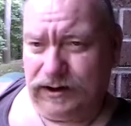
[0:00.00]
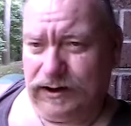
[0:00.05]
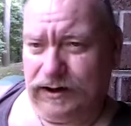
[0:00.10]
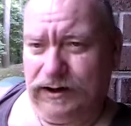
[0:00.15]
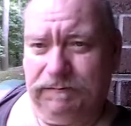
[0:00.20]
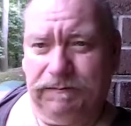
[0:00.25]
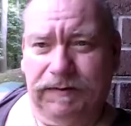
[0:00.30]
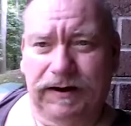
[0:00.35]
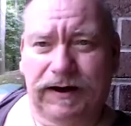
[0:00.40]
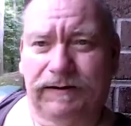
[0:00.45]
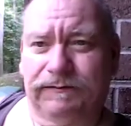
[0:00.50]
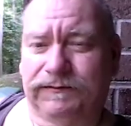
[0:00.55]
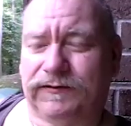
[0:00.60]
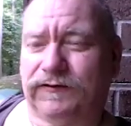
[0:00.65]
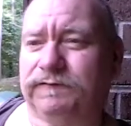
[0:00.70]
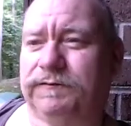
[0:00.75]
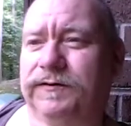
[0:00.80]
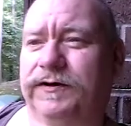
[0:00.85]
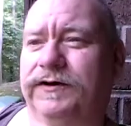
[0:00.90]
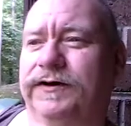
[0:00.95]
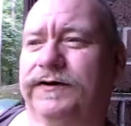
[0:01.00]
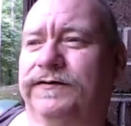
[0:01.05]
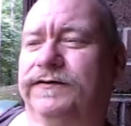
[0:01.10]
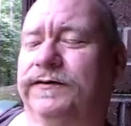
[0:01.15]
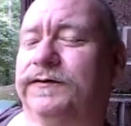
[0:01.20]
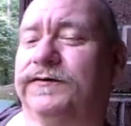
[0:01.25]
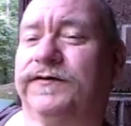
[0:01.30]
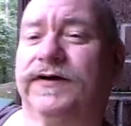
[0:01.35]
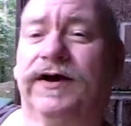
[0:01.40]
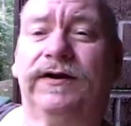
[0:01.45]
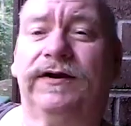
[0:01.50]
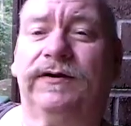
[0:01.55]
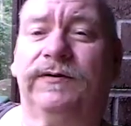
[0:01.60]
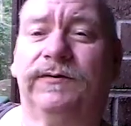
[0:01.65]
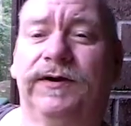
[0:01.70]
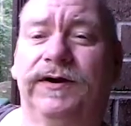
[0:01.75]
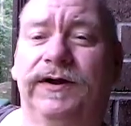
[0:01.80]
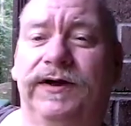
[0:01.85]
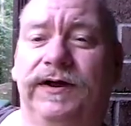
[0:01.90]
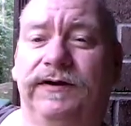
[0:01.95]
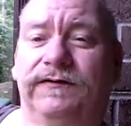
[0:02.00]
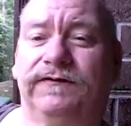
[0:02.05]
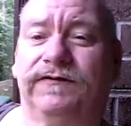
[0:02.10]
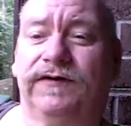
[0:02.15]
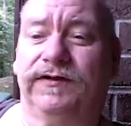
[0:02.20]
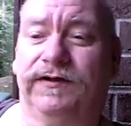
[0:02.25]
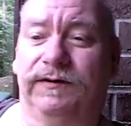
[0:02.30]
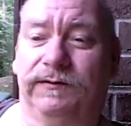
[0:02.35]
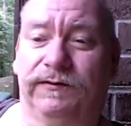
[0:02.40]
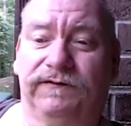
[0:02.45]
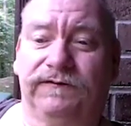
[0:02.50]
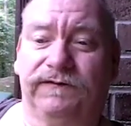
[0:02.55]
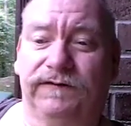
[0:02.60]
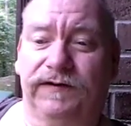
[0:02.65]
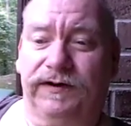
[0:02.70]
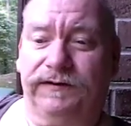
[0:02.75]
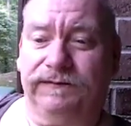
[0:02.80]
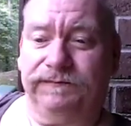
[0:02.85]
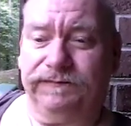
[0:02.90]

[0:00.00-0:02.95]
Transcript: I bought them just because I was on there one day and it said they were free.